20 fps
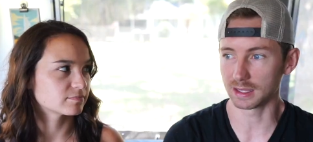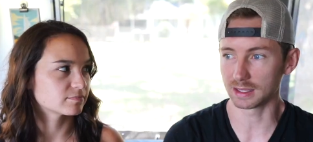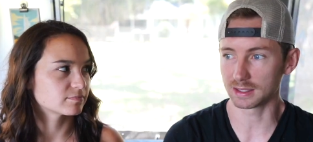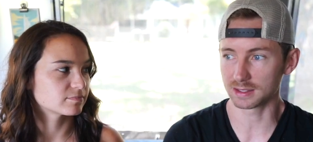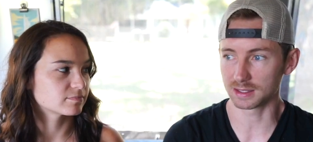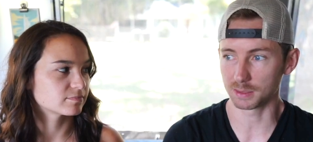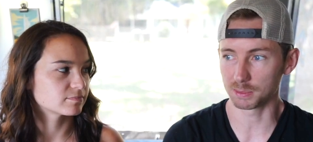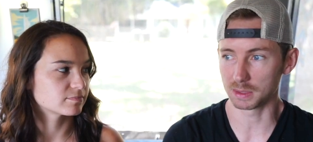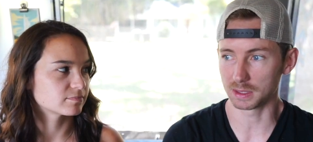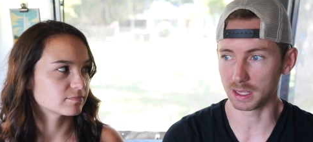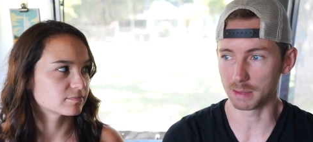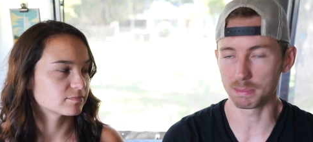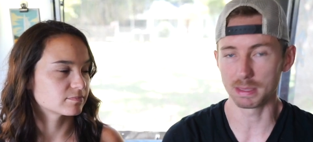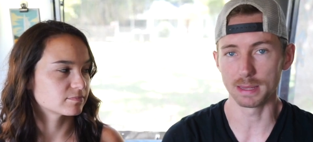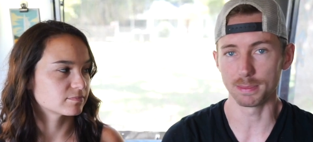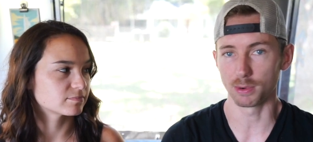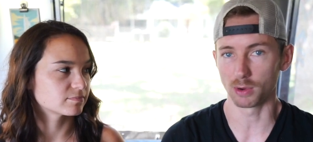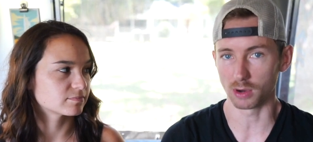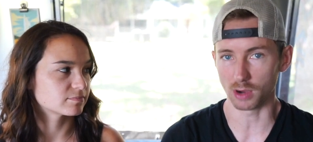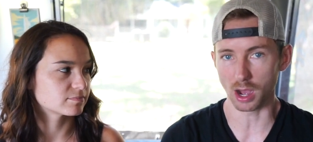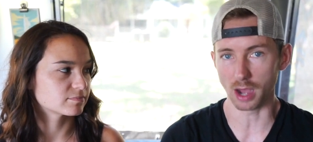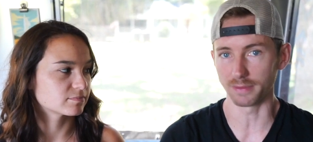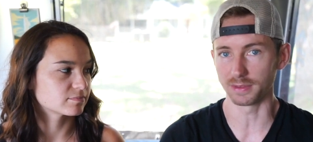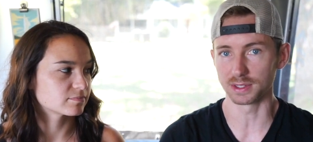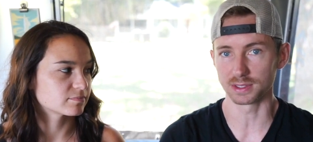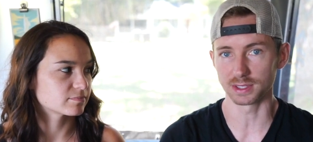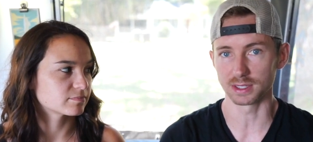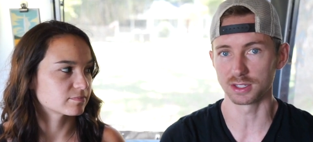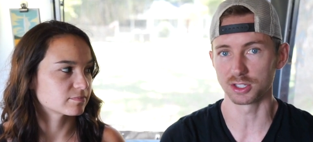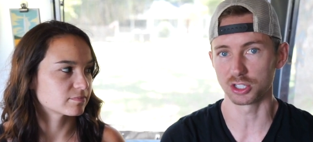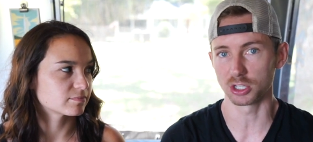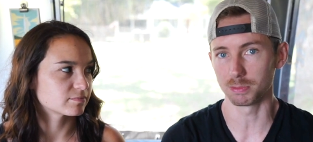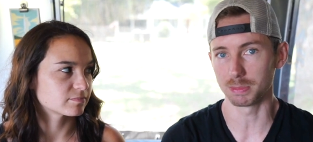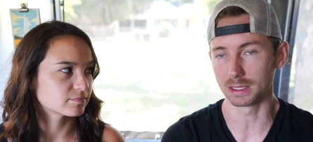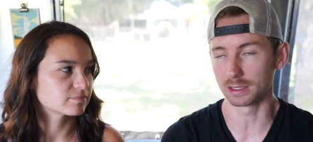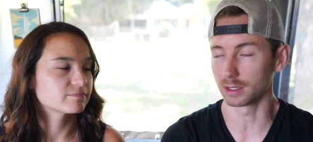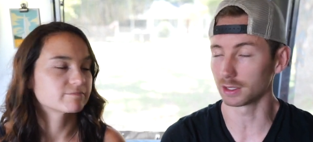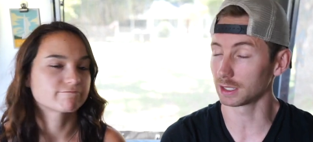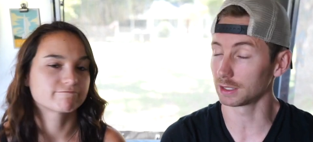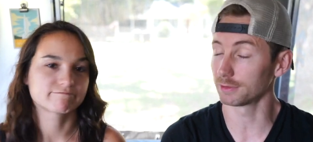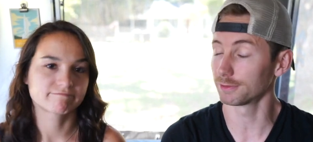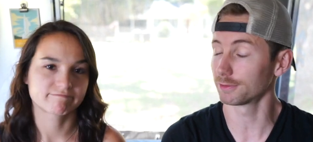Speaker 1: that's something that people obviously should be looking